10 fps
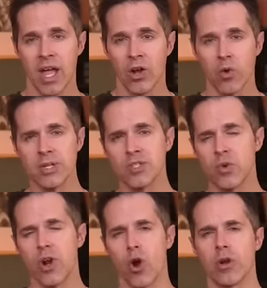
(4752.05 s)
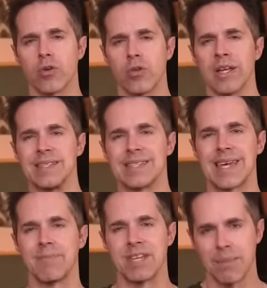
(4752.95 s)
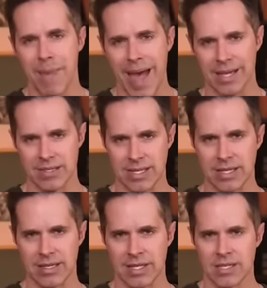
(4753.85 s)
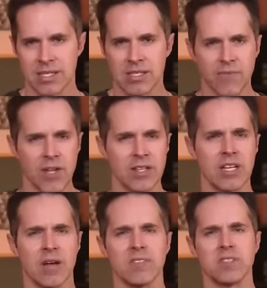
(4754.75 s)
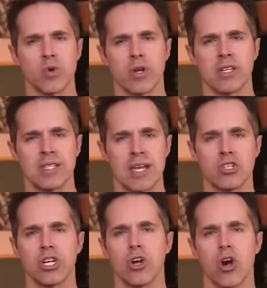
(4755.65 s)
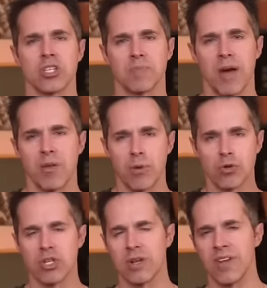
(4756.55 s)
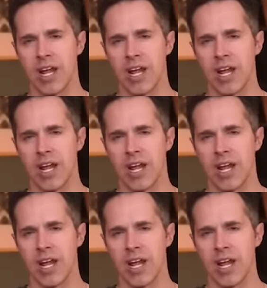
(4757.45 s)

According to an article in Skeptic magazine, this is a feeling of disorientation caused by the motion of an